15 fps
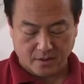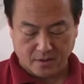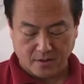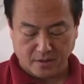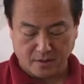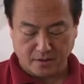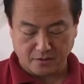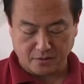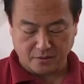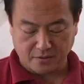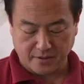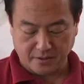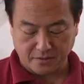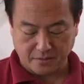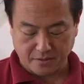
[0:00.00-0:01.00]
and
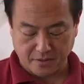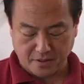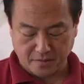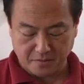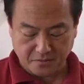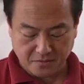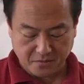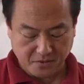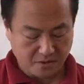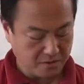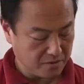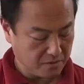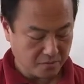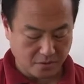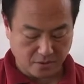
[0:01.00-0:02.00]
crack them in the
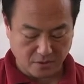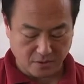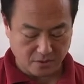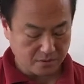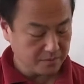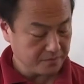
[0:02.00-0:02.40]
bowl.